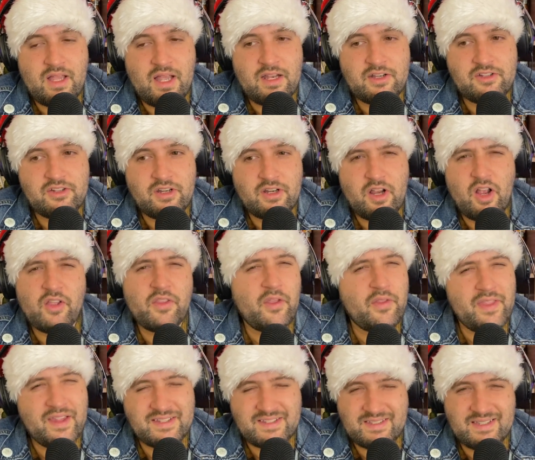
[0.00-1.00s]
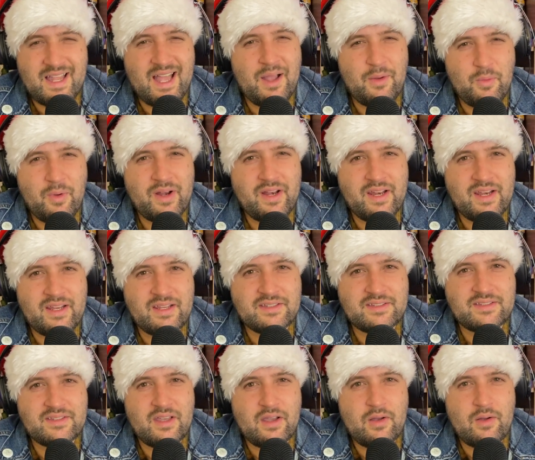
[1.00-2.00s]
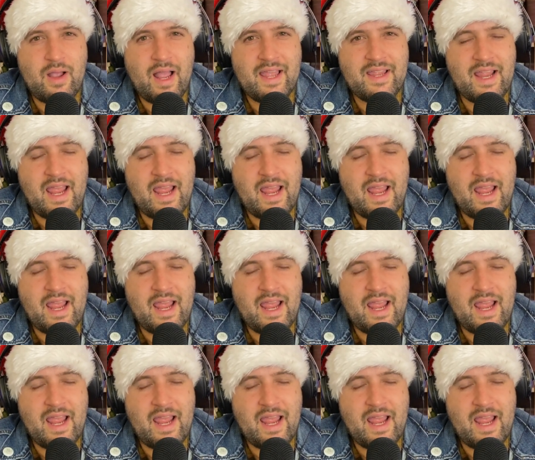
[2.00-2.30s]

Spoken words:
logic, although that's not what it is, though.